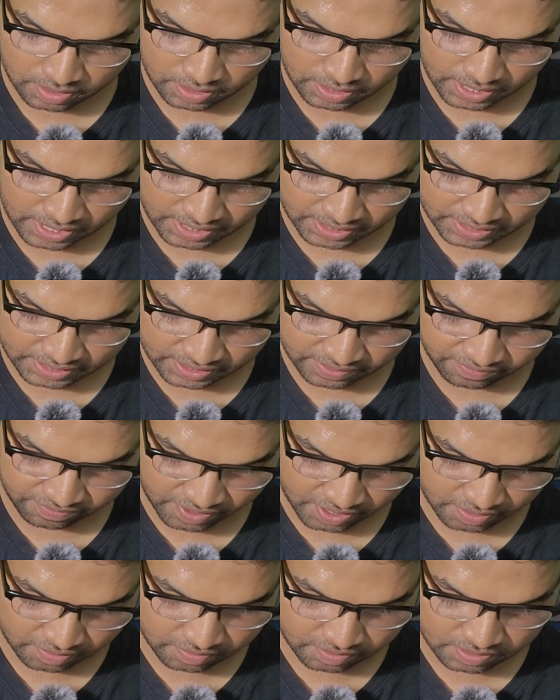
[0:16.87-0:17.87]
Knight
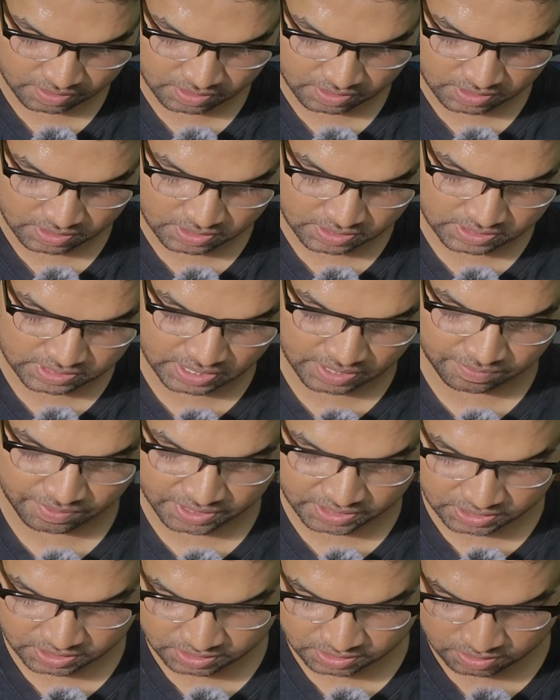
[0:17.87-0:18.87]
d5, save
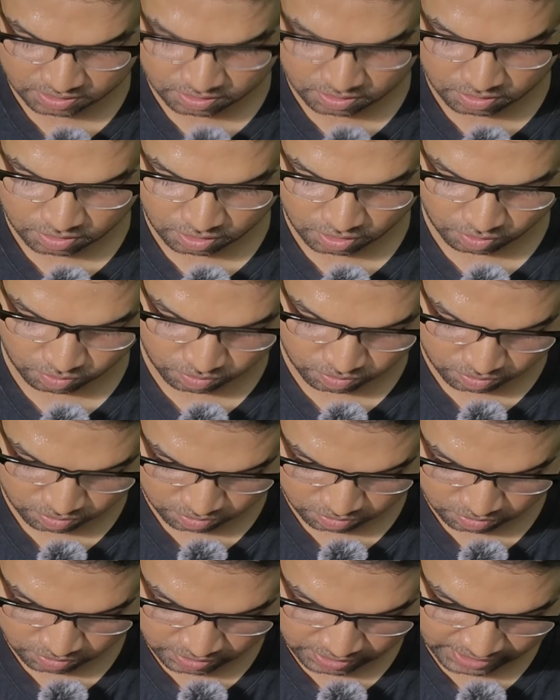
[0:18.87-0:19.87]
it. Now
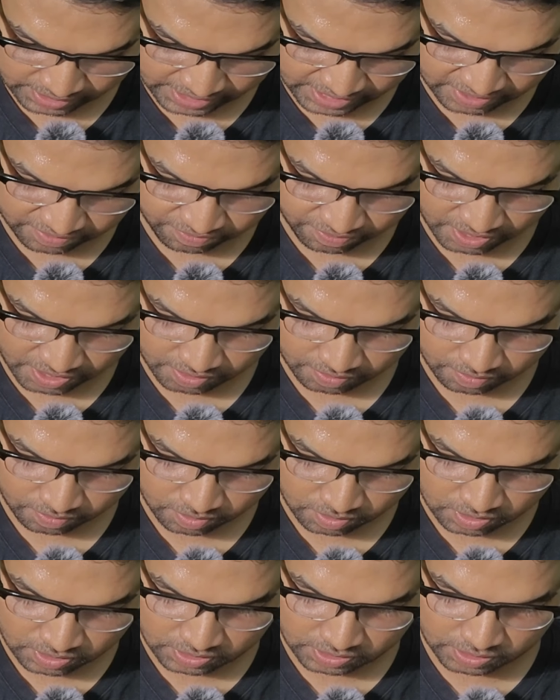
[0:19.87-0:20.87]
d5
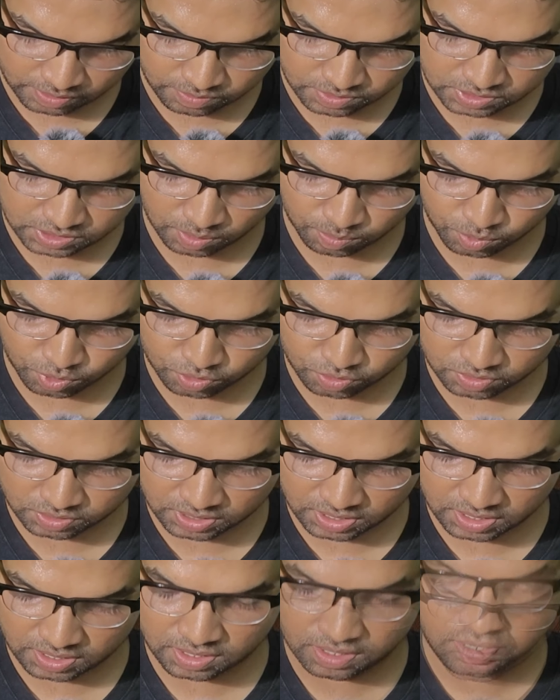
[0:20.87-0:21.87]
gives support to
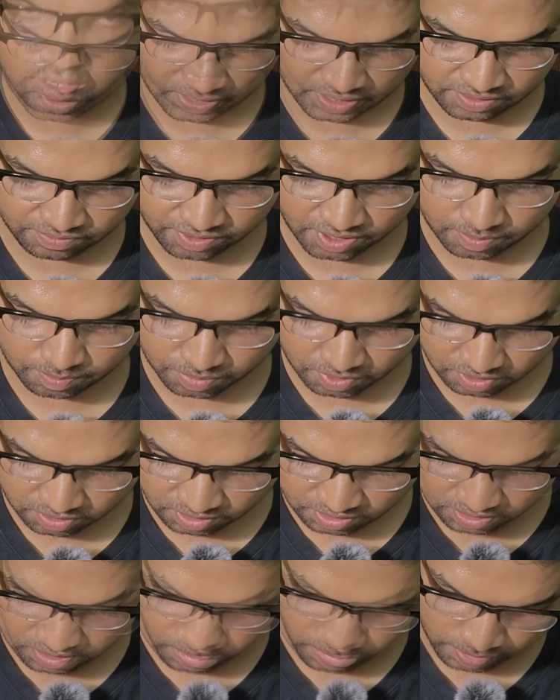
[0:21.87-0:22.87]
the e5
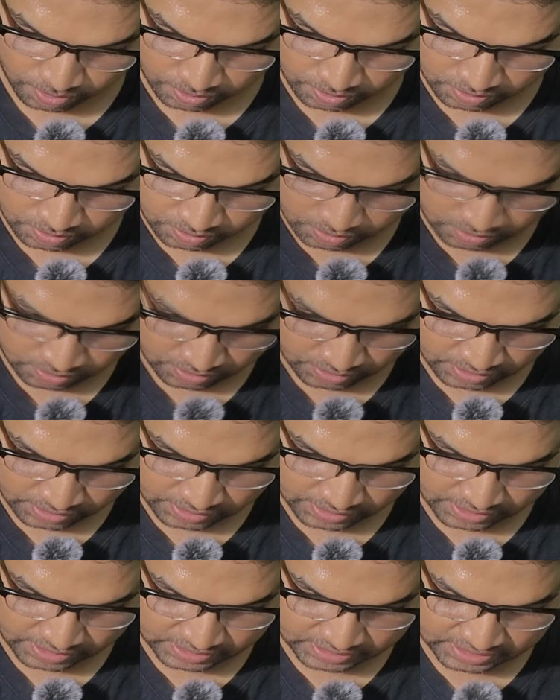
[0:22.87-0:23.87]
pawn.
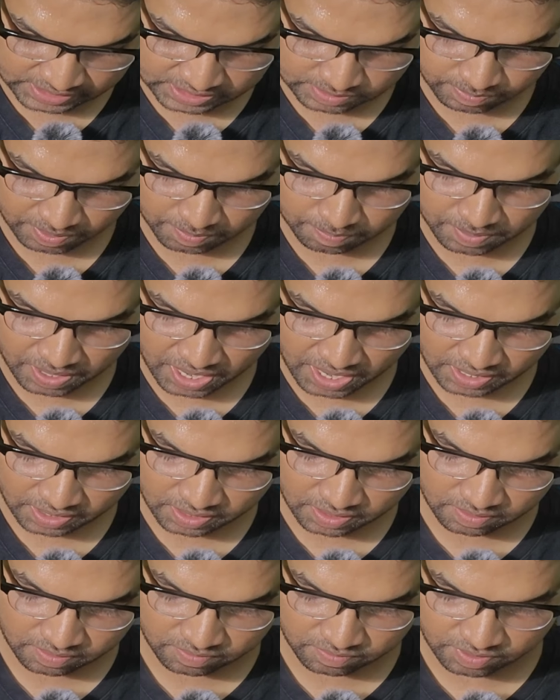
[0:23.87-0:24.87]
d6 by
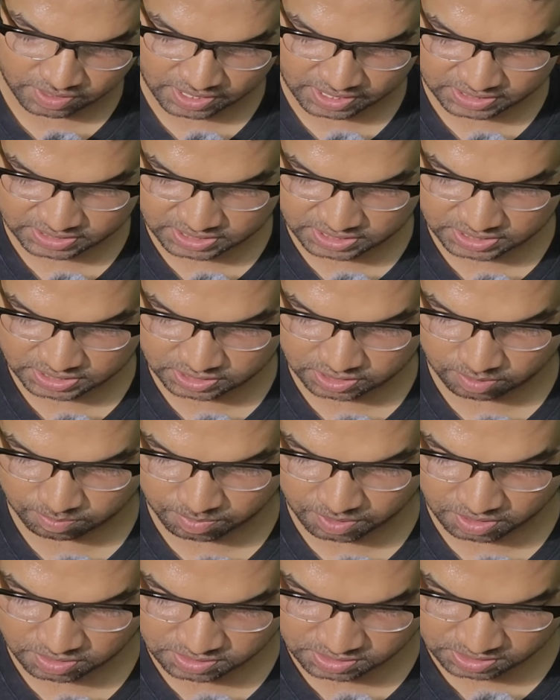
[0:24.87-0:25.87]
black for exchanging the
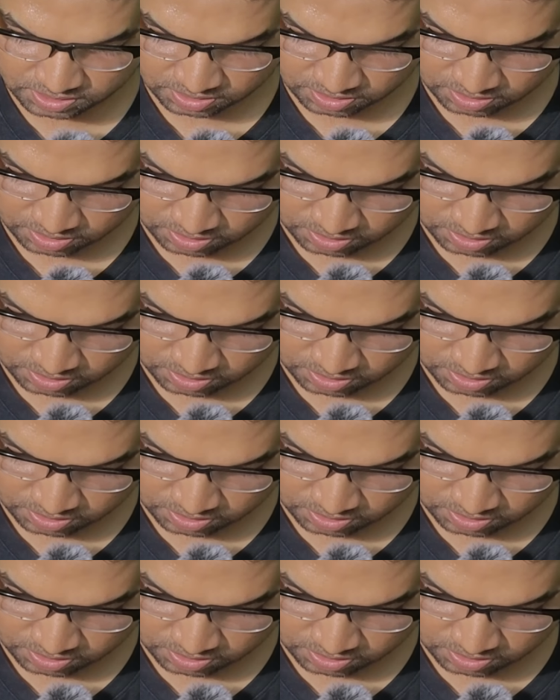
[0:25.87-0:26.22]
pawns.